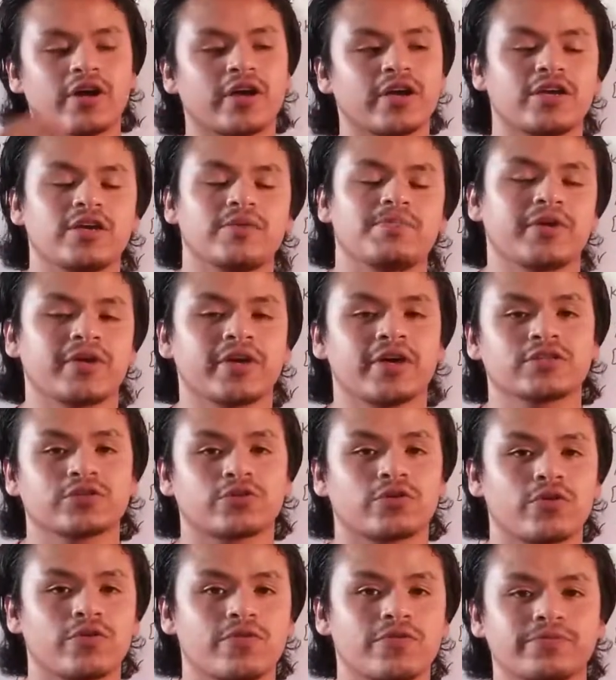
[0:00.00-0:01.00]
EPS
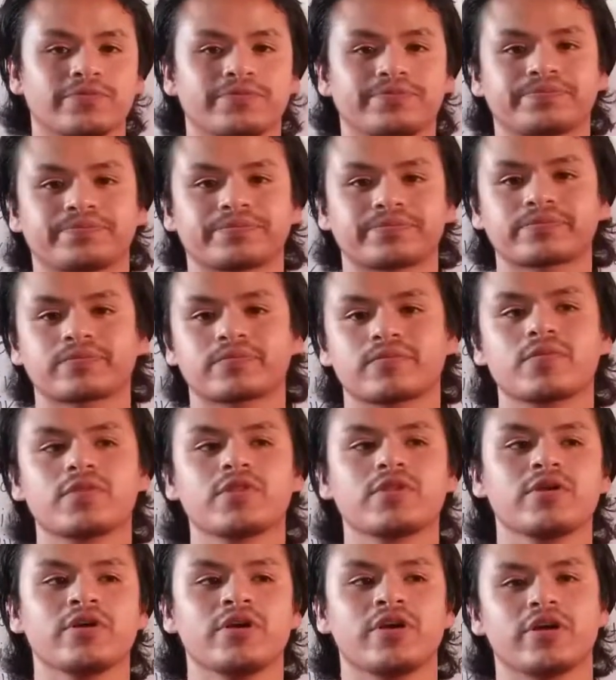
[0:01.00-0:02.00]
growth,
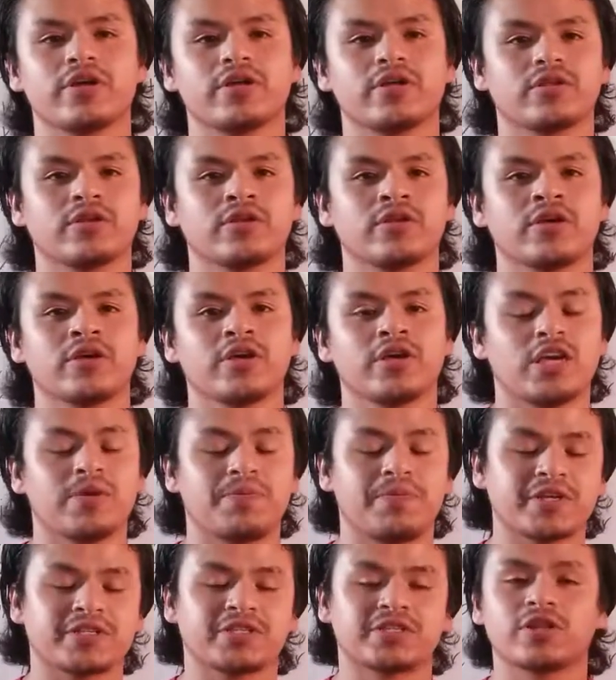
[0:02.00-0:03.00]
and
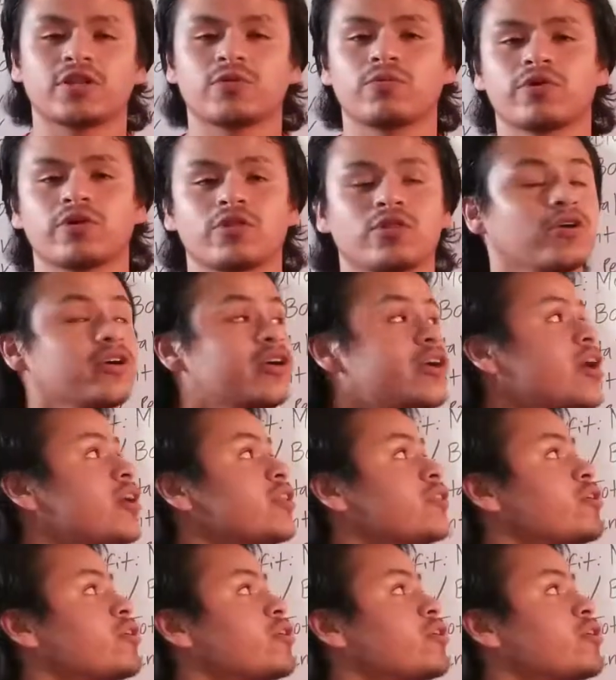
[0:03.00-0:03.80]
EPS is another one to look at.